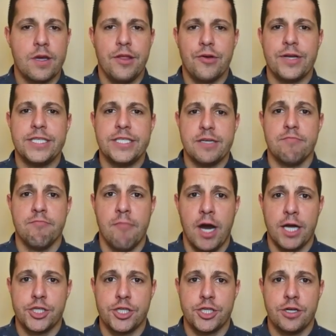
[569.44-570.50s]
there isn't
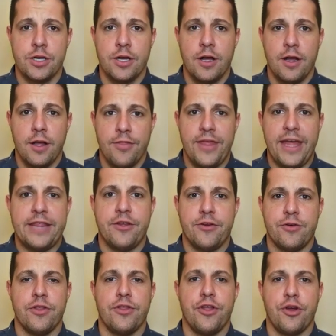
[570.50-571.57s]
much that
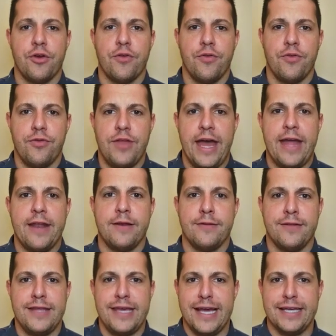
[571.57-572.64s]
that
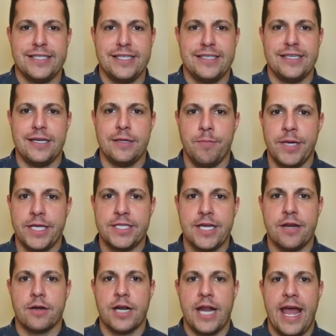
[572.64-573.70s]
the SEC and Big
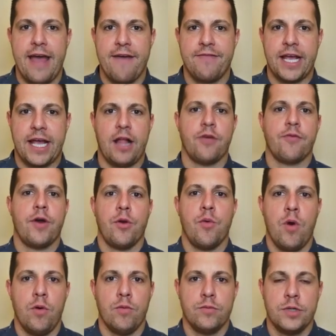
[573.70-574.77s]
Ten are going to have that Colorado
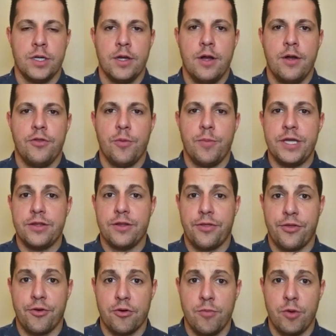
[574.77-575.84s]
won't. They'll be in the
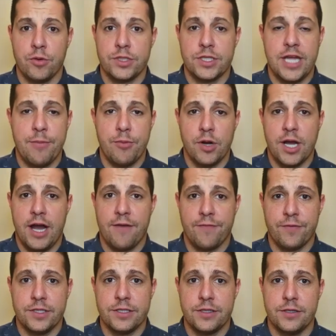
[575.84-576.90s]
third most stable
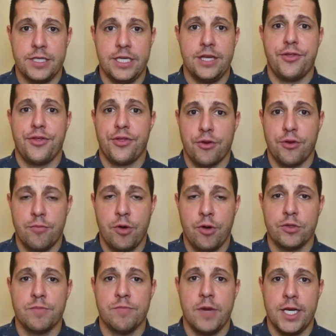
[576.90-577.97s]
conference in the league, third
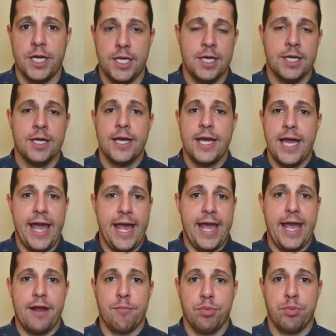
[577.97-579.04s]
most money.
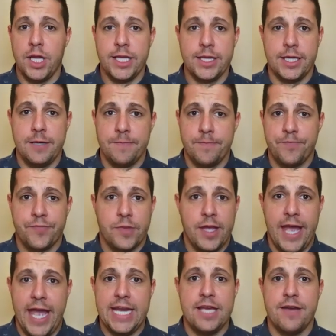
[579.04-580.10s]
And bluntly,
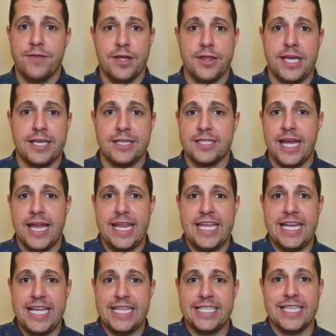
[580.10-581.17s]
any of the things that
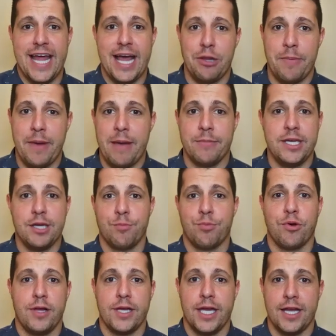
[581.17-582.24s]
he needs at Alabama, he can
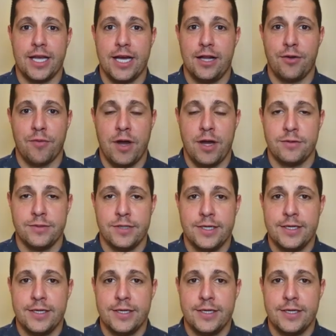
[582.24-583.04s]
probably get at Colorado.